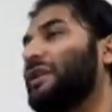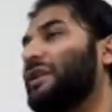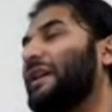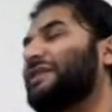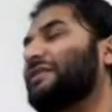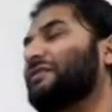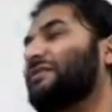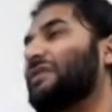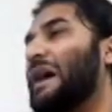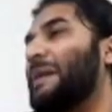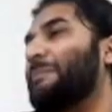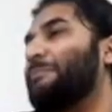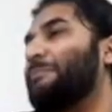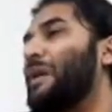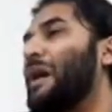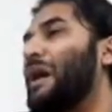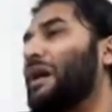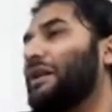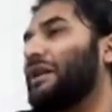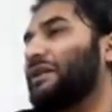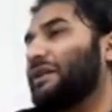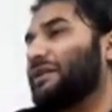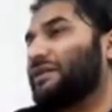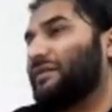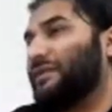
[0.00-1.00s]
not ascribe
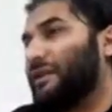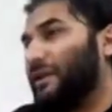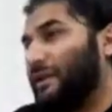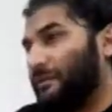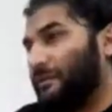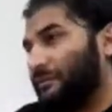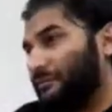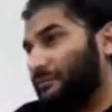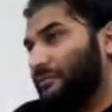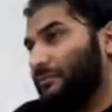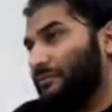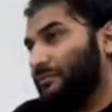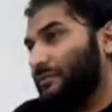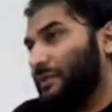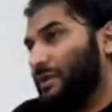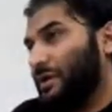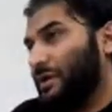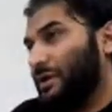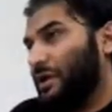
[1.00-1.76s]
partners with him.